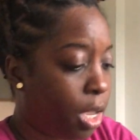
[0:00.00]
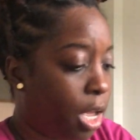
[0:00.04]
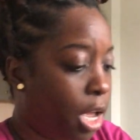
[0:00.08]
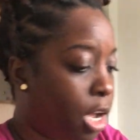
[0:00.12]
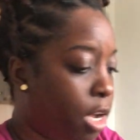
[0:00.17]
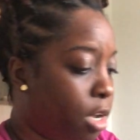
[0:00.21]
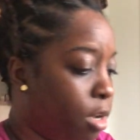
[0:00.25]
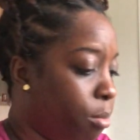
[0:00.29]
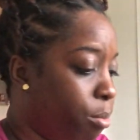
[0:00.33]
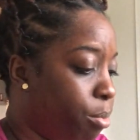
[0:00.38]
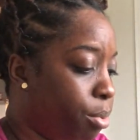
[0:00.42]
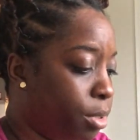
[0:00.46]
I
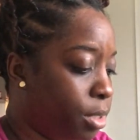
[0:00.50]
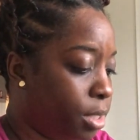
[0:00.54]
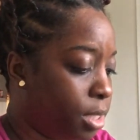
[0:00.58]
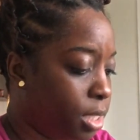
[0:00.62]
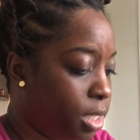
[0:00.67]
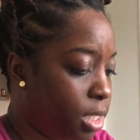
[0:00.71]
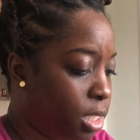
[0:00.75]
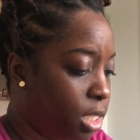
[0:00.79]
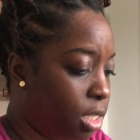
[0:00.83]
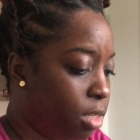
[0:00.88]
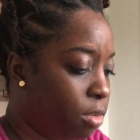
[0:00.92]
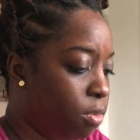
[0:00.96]
could put the
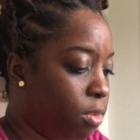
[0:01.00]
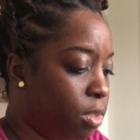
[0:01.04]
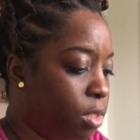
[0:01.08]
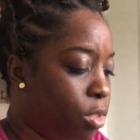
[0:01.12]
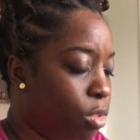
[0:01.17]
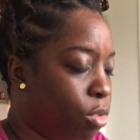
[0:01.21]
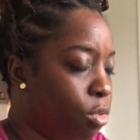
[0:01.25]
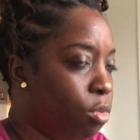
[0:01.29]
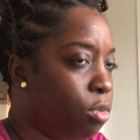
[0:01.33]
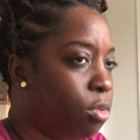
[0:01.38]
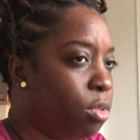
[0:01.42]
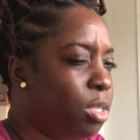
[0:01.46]
TV
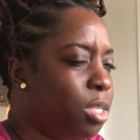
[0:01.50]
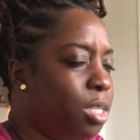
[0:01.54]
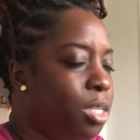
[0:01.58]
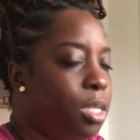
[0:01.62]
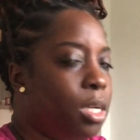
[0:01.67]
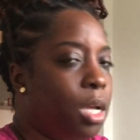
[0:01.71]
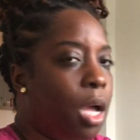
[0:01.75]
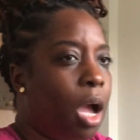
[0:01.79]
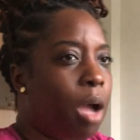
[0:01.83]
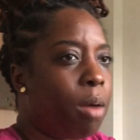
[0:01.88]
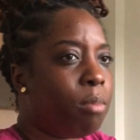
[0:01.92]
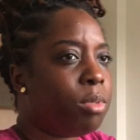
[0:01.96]
too.
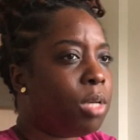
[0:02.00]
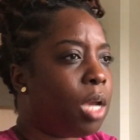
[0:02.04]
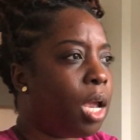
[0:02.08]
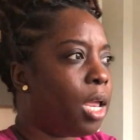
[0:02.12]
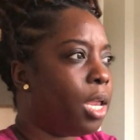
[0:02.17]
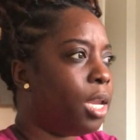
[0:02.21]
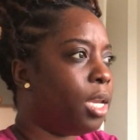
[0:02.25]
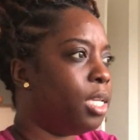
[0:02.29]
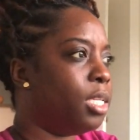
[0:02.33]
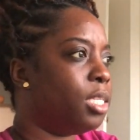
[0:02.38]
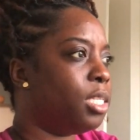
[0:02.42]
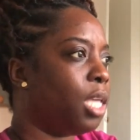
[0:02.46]
I'm
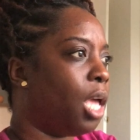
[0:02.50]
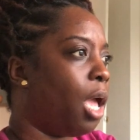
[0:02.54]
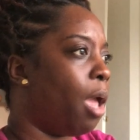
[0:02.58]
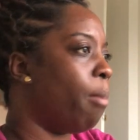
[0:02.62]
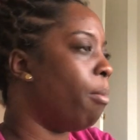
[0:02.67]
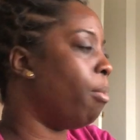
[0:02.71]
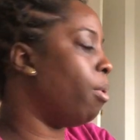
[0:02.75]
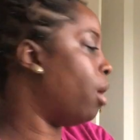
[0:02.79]
trying to decide,